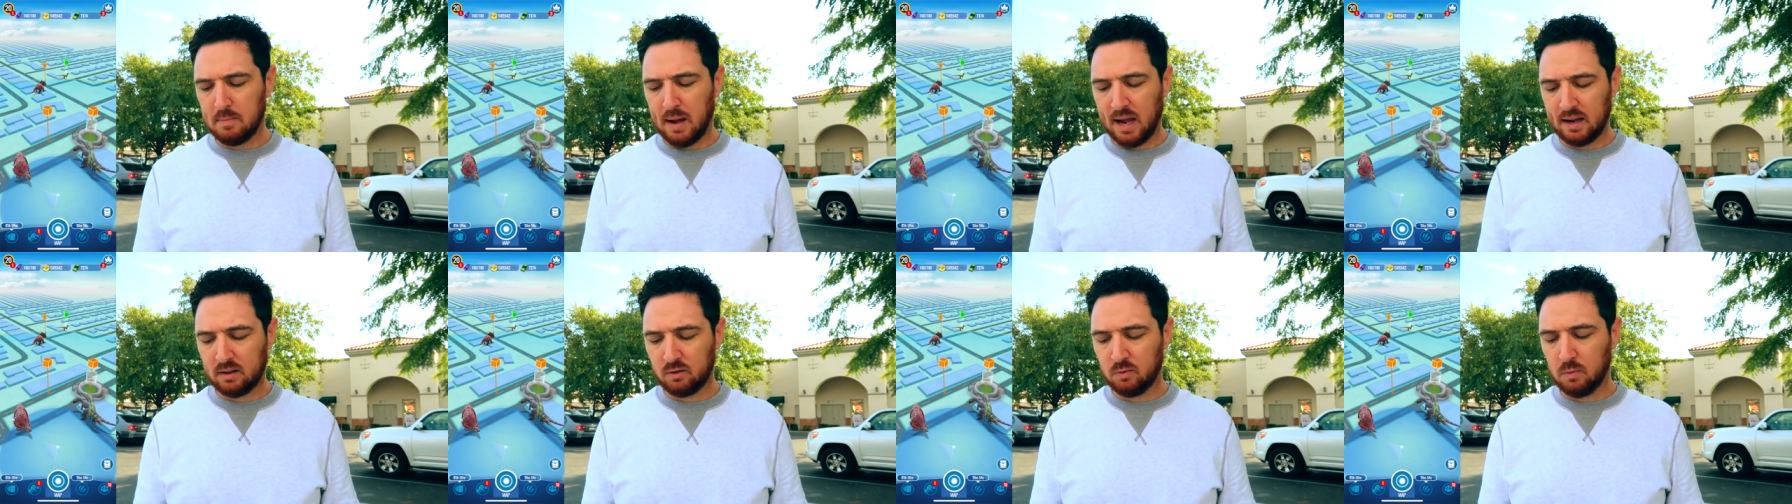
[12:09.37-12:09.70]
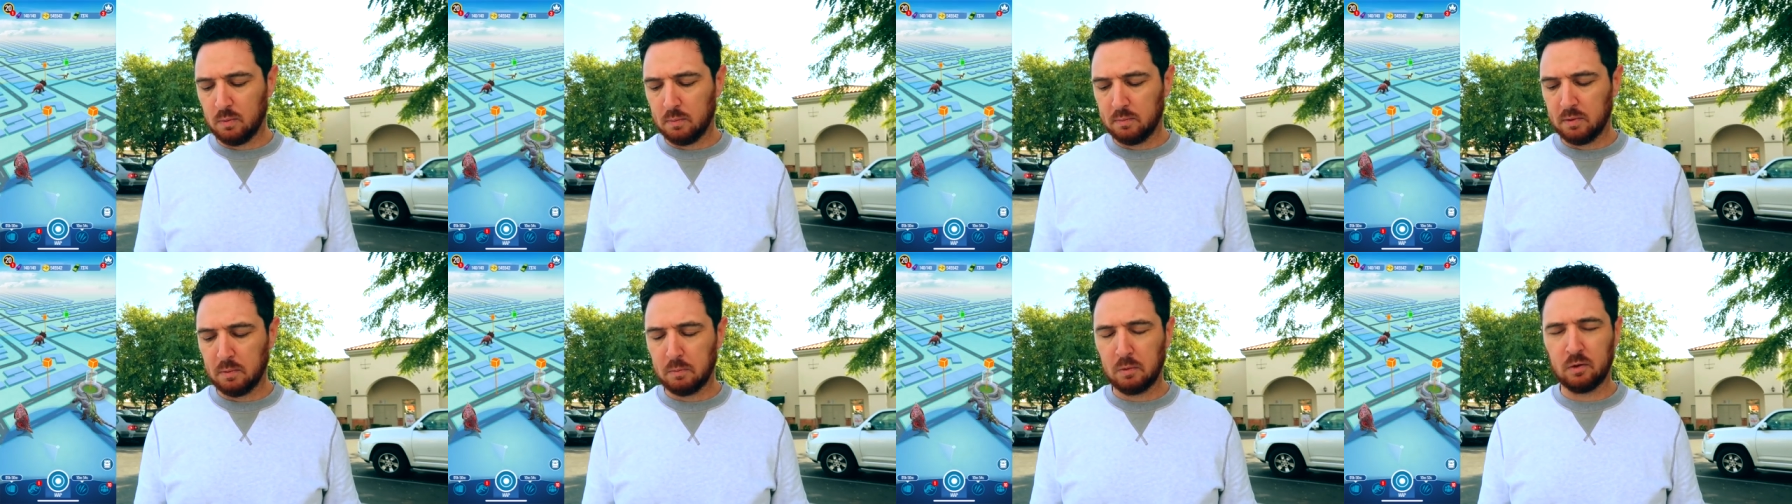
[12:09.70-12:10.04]

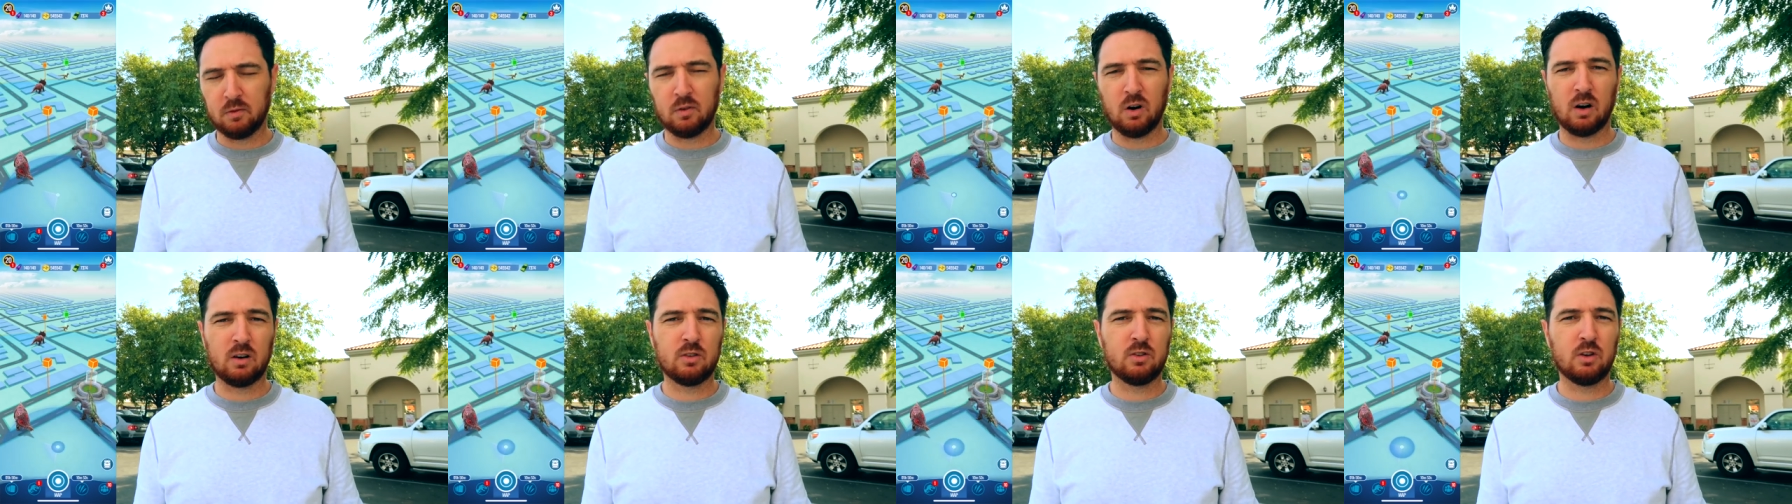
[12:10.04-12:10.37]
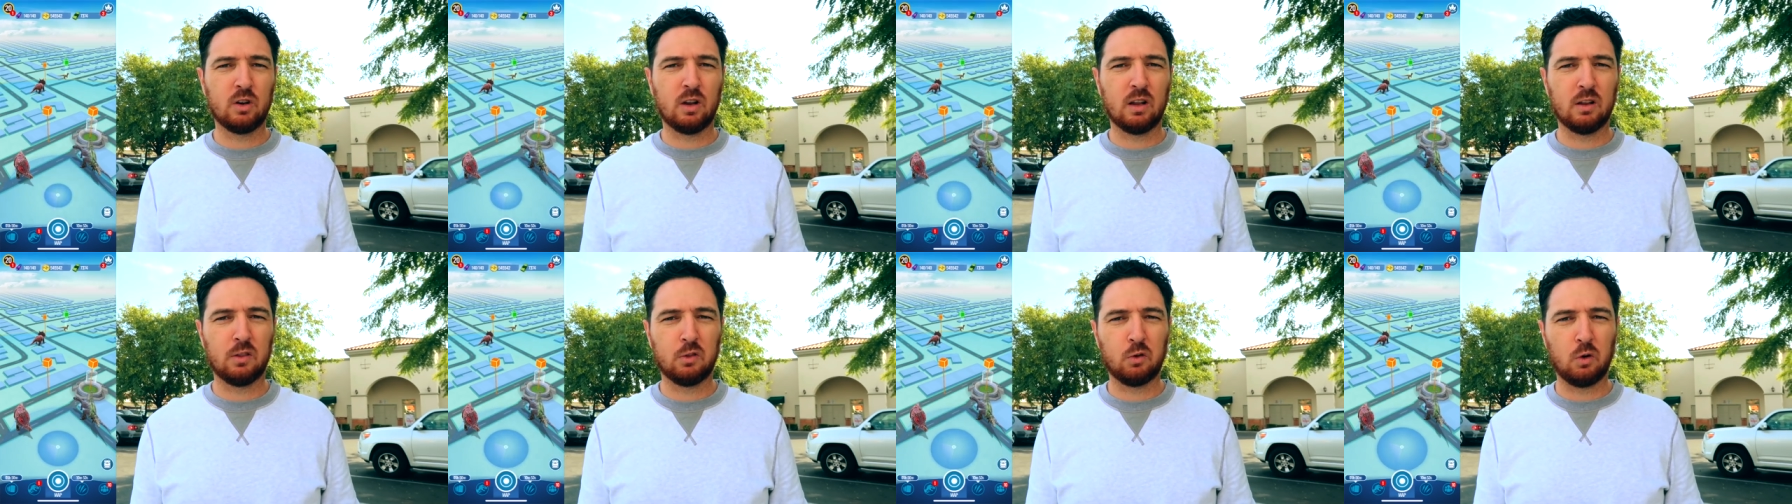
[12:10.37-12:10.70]
maximum number of darts
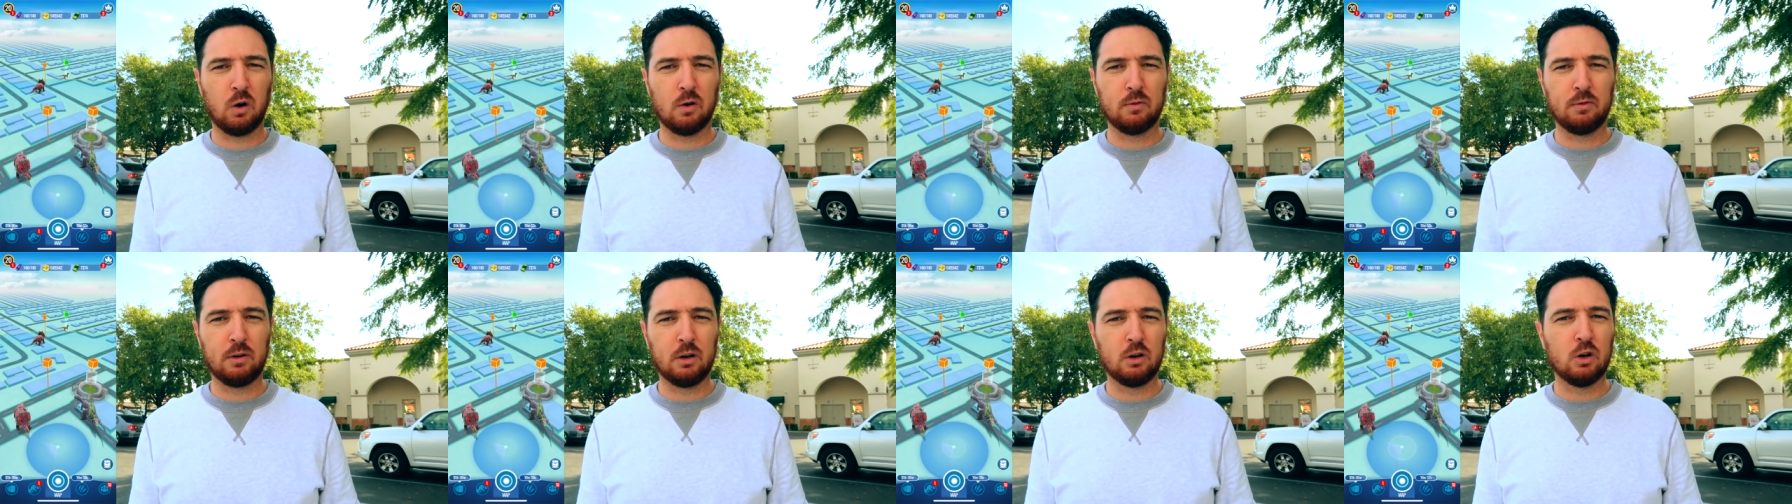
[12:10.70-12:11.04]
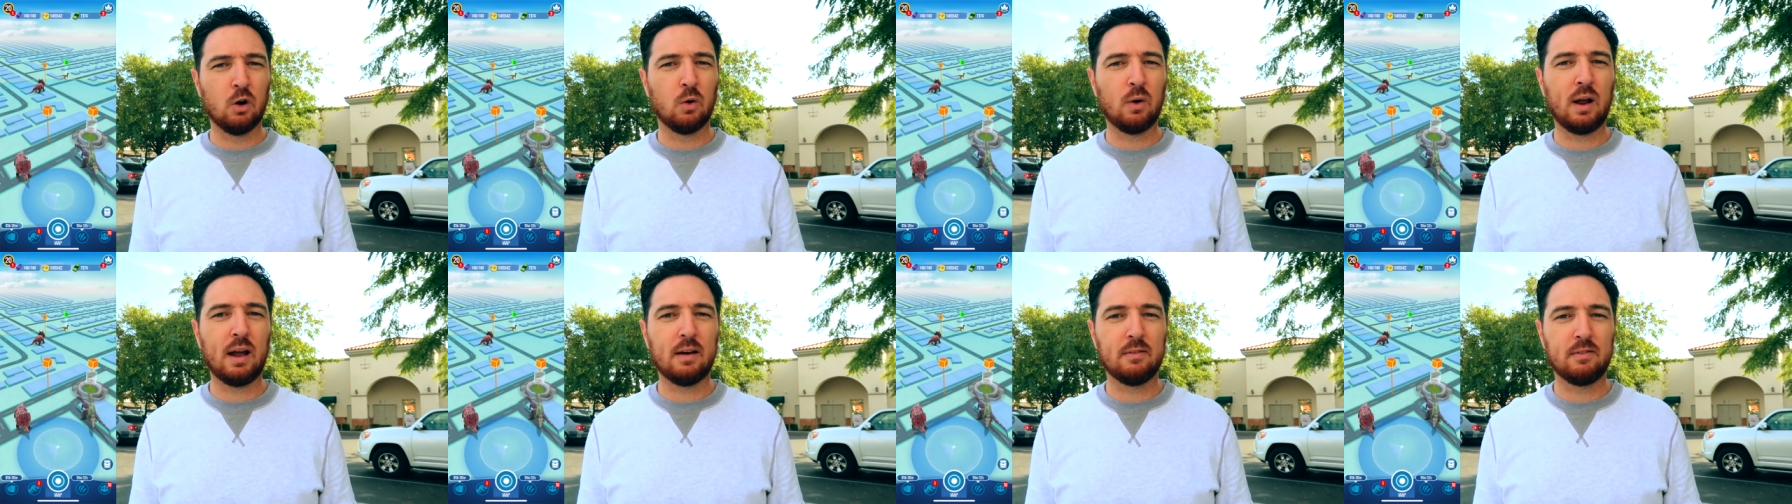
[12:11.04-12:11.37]
you can throw if you
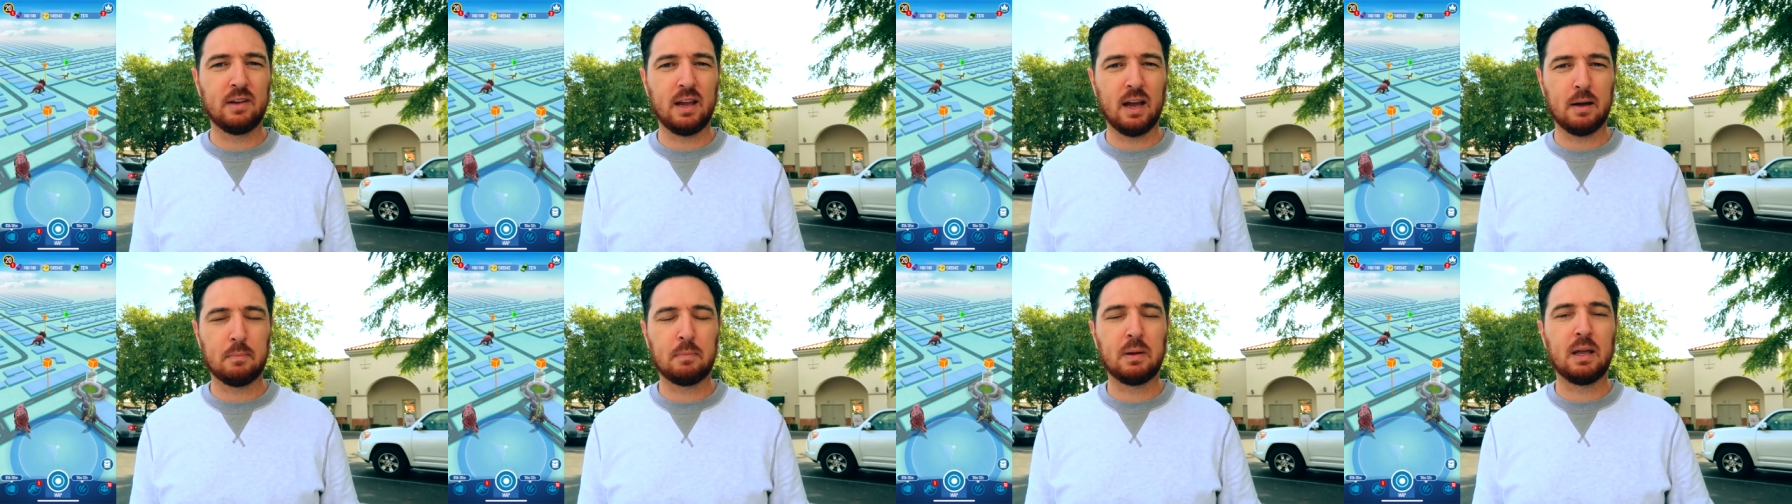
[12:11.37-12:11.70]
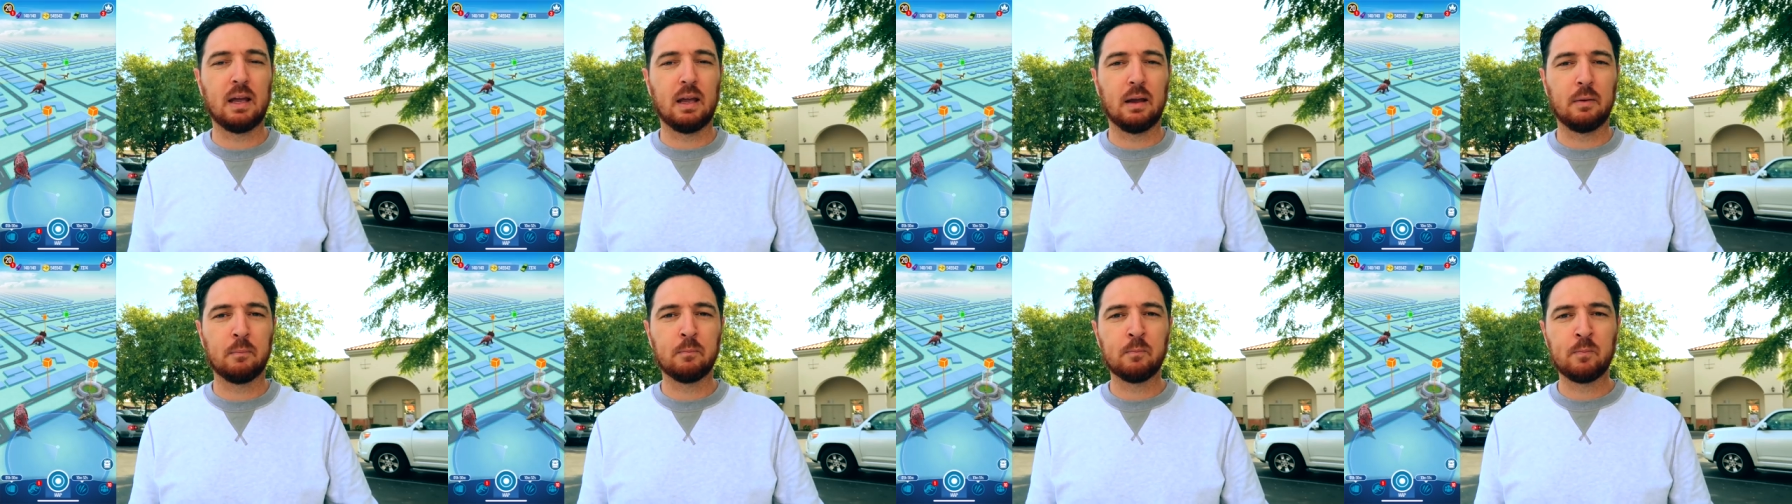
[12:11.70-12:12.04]
don't have
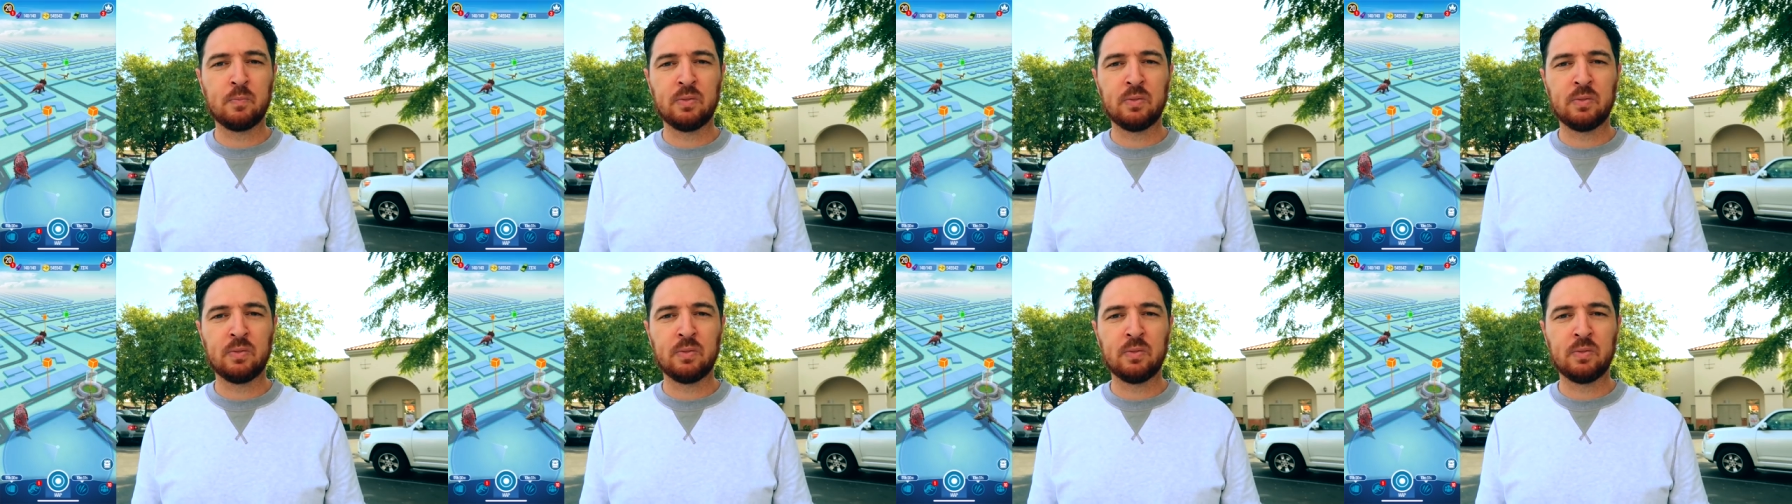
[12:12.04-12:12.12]
VIP.